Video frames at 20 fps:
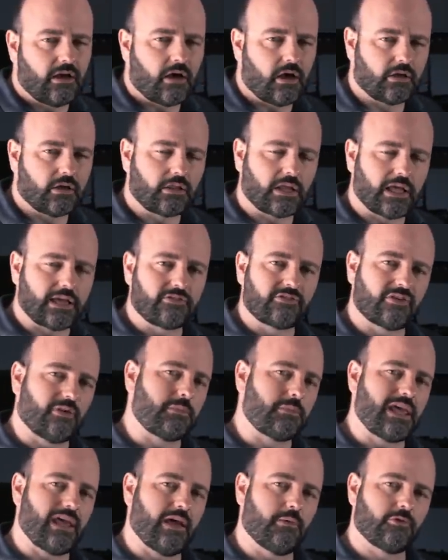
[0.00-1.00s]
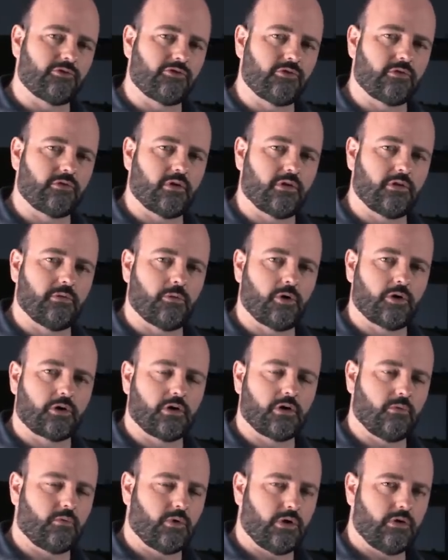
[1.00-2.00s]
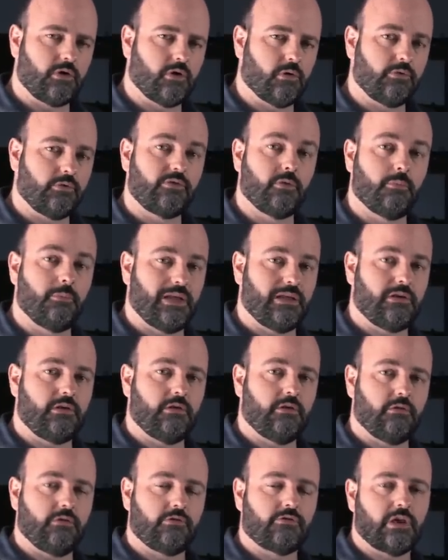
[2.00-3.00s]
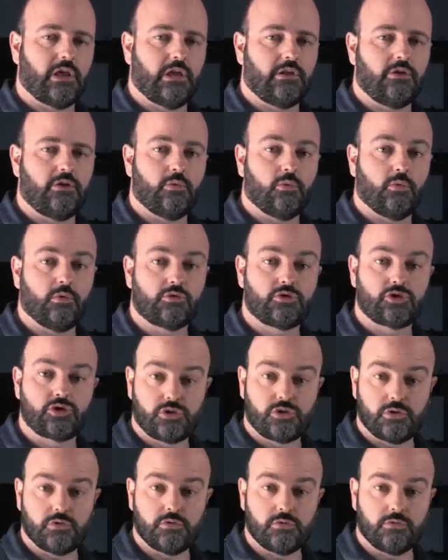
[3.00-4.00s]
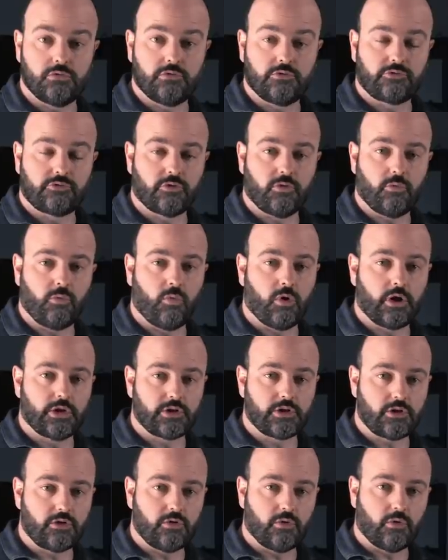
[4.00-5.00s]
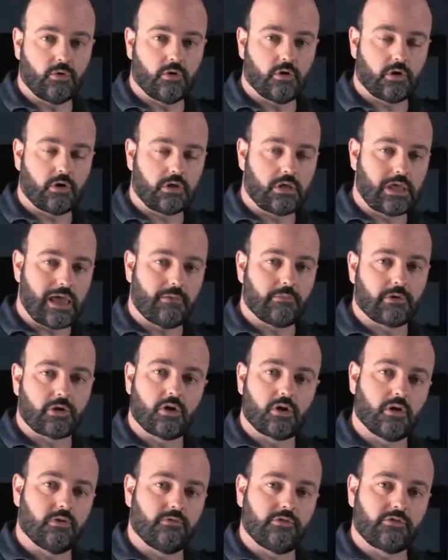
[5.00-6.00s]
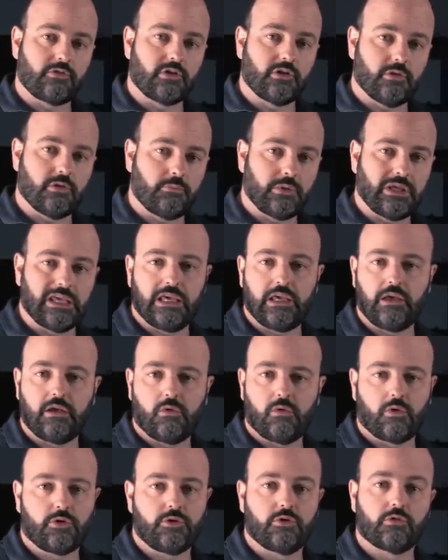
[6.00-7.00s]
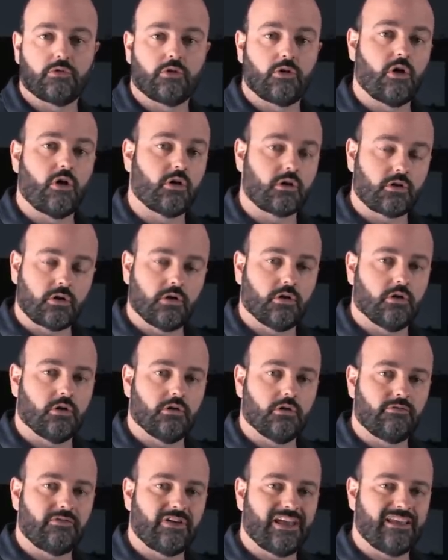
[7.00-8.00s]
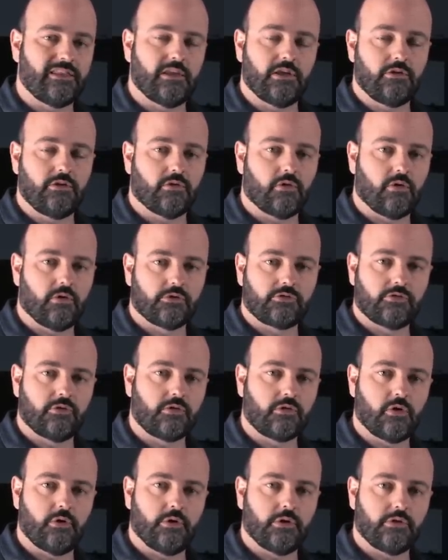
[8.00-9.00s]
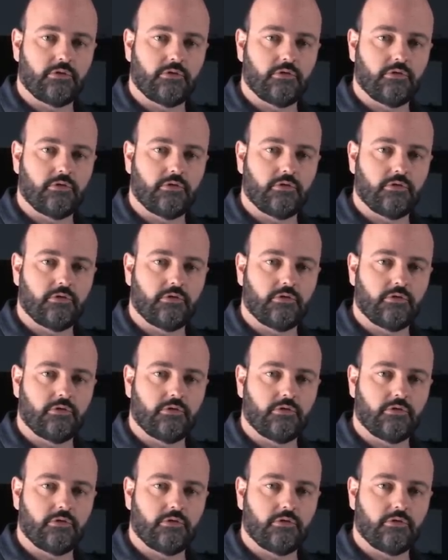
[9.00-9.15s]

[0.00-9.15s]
Unlike some cameras that are on the market where you go into menus and you will choose what your gamma curve is going to be or your log curve, and then you're also going